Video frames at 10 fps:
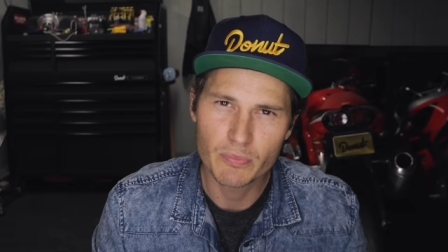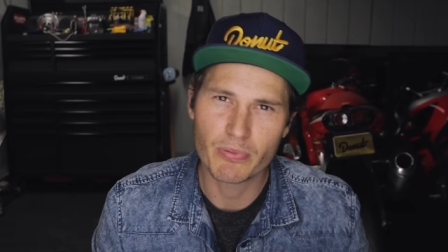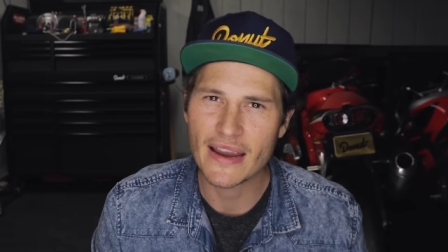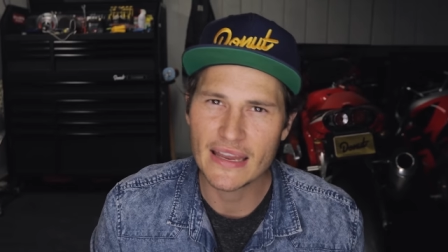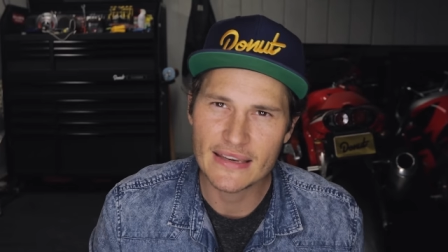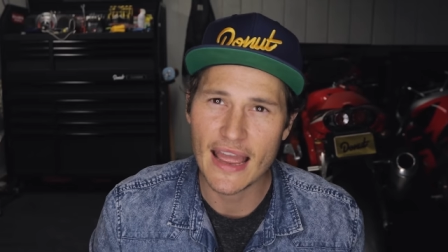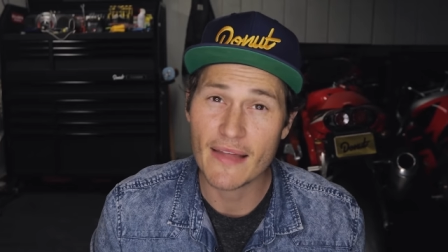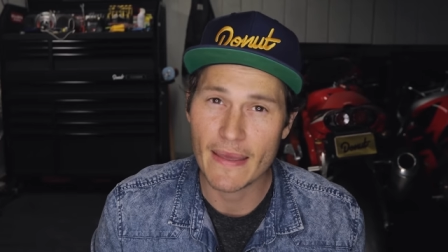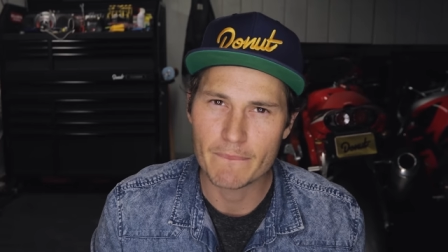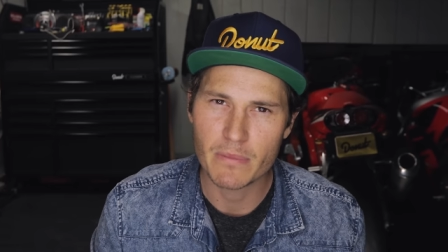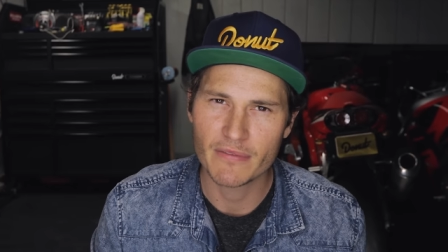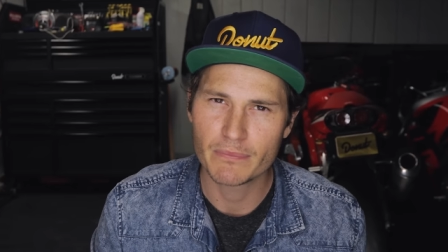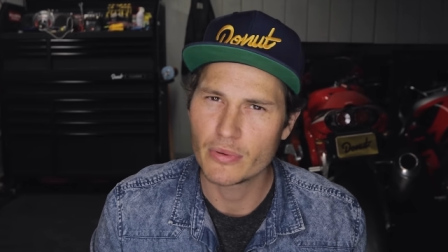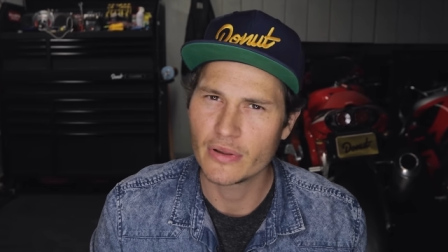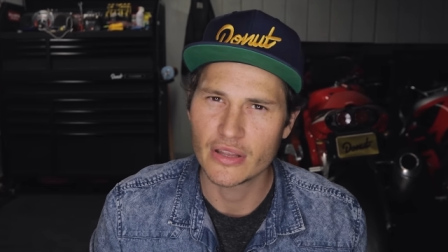You're breaking down that
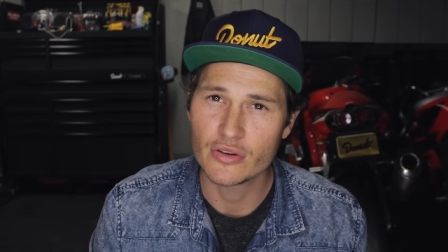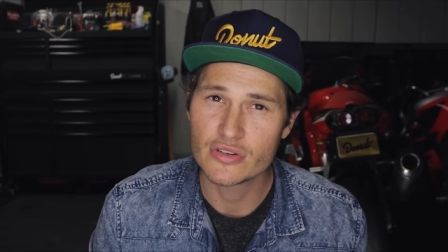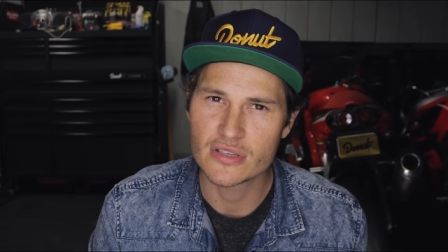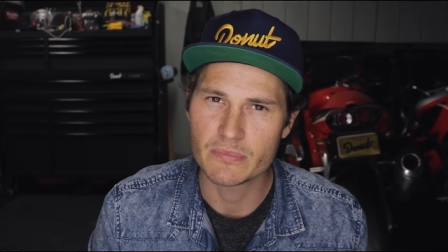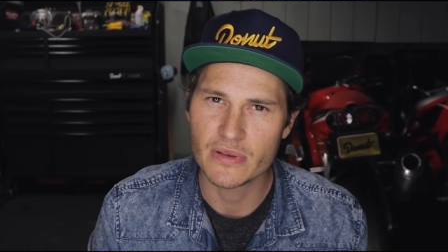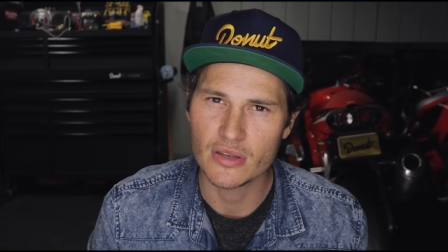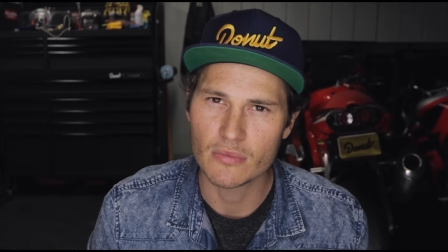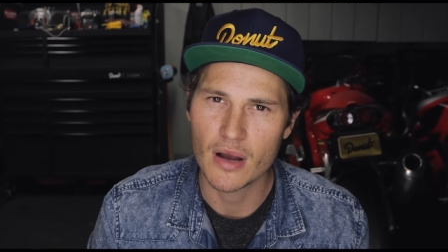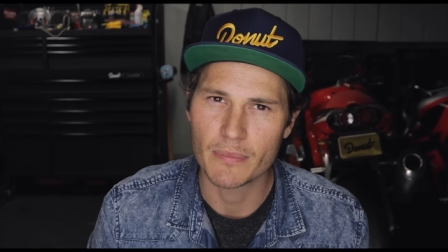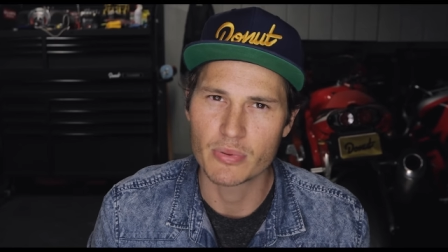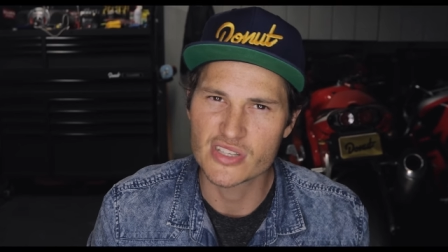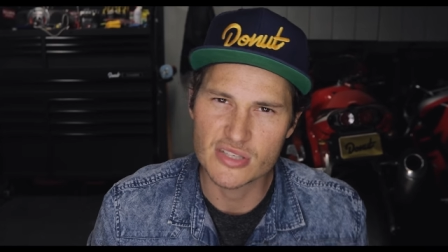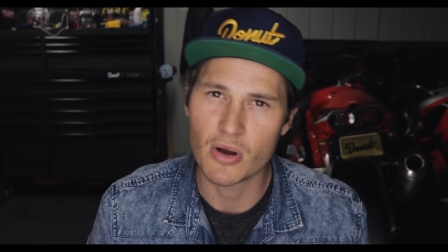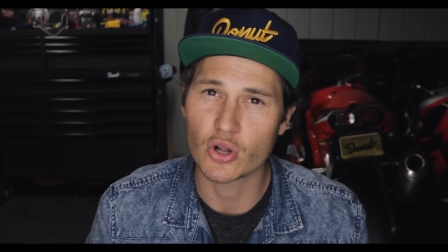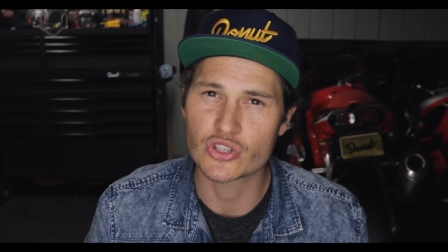buff bully who used to beat you up with
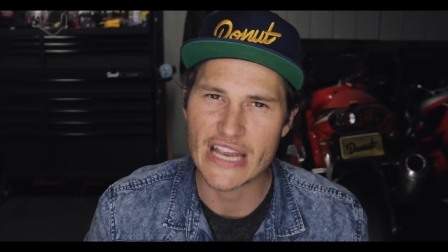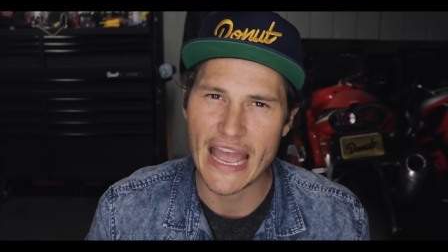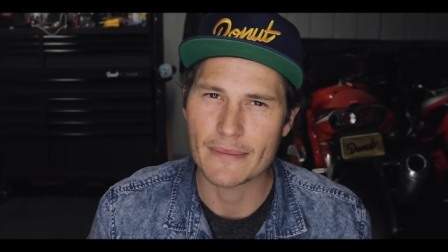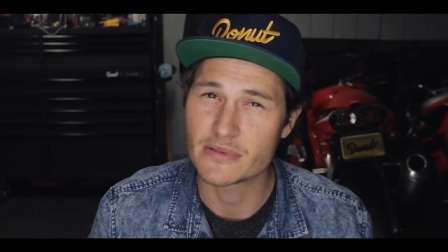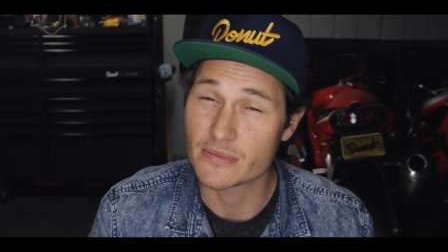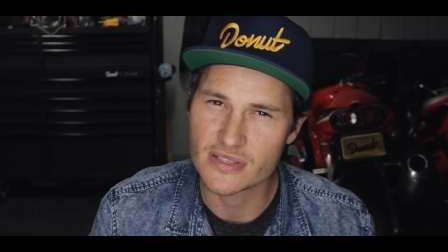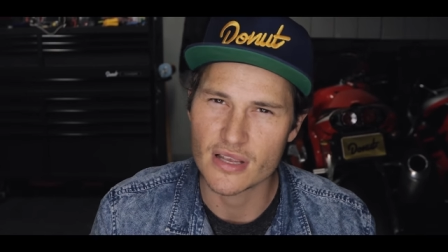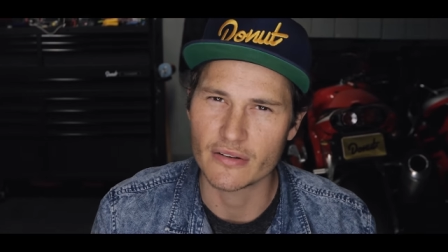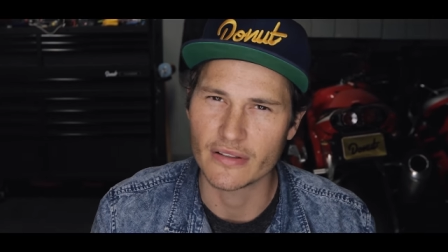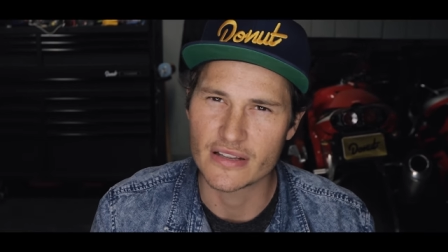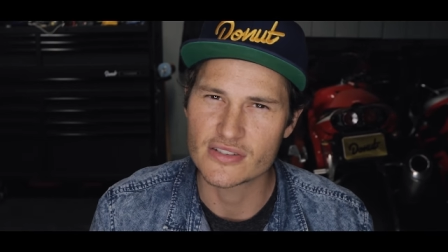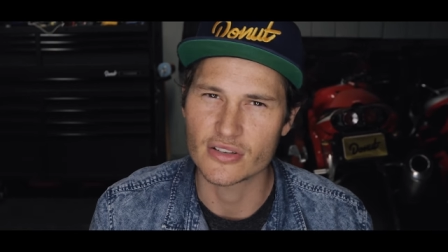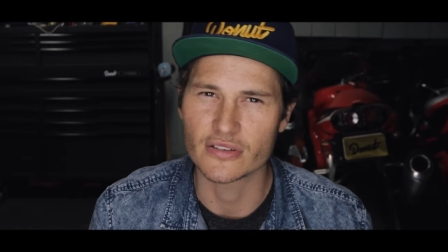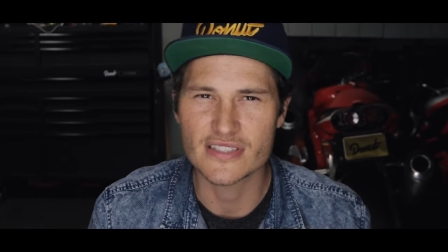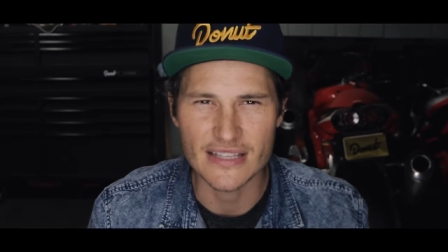small jabs of subtle
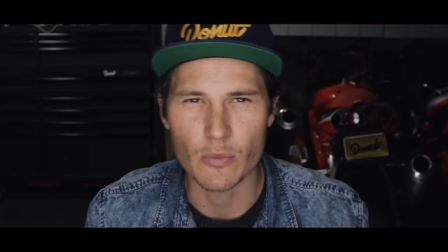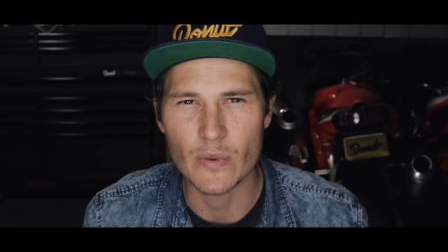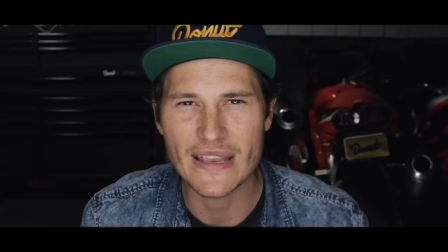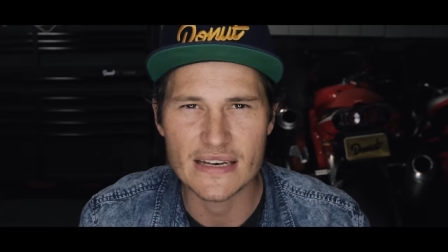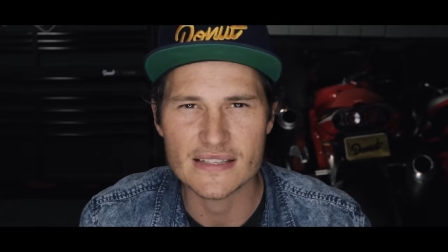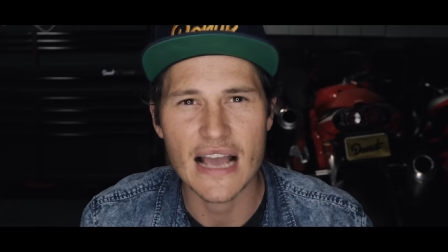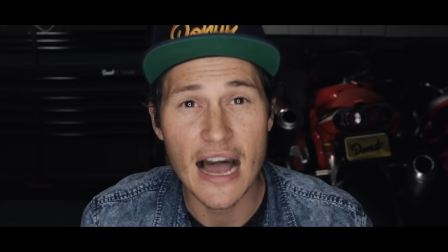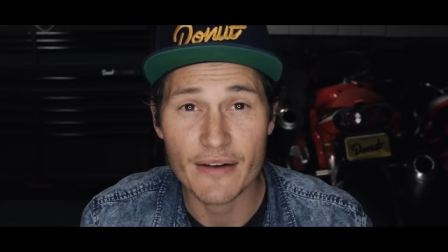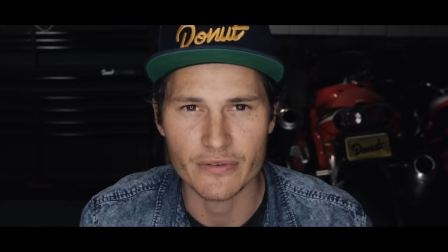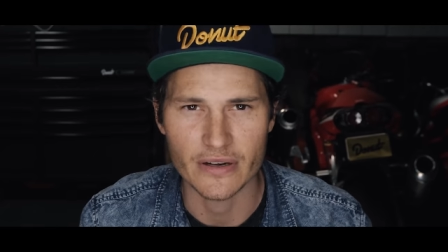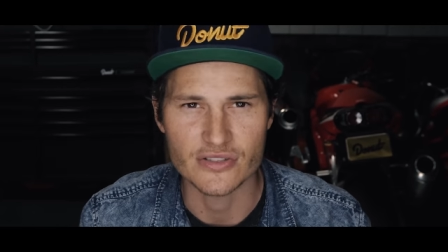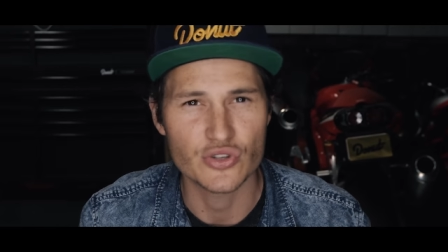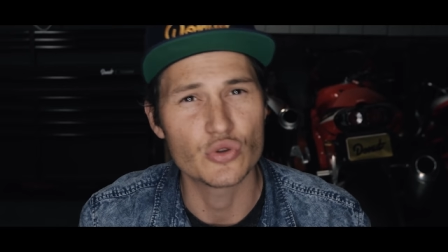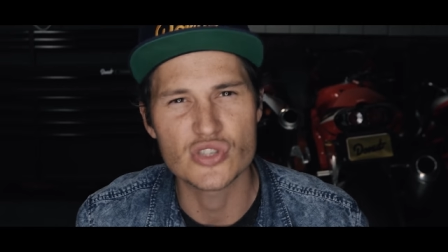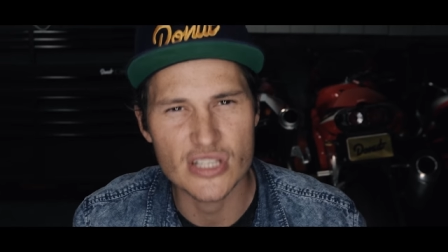insults that weaken his confidence
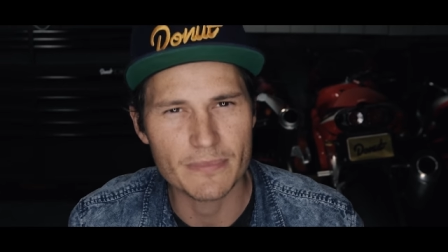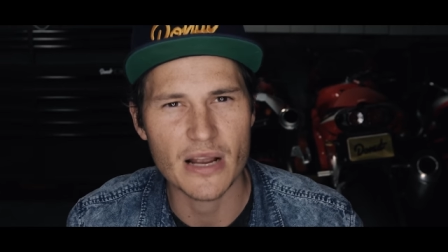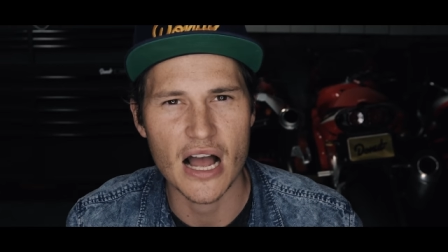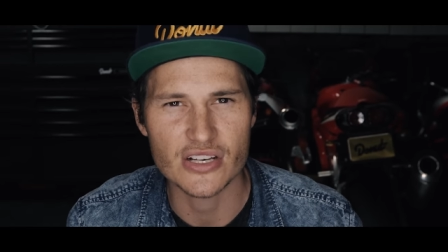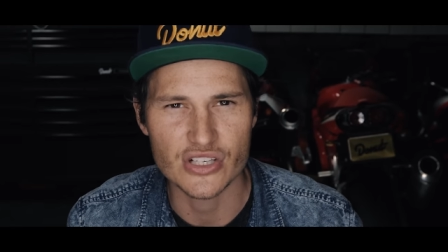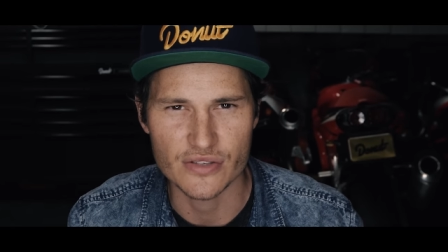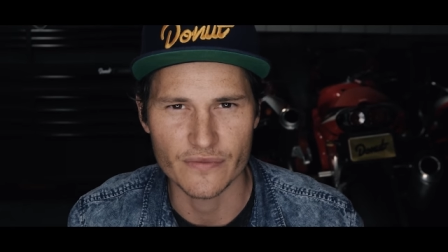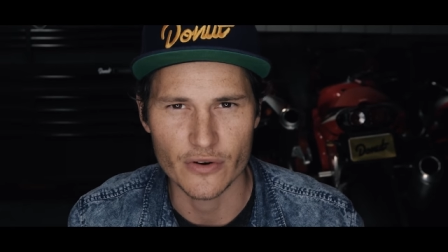through subconscious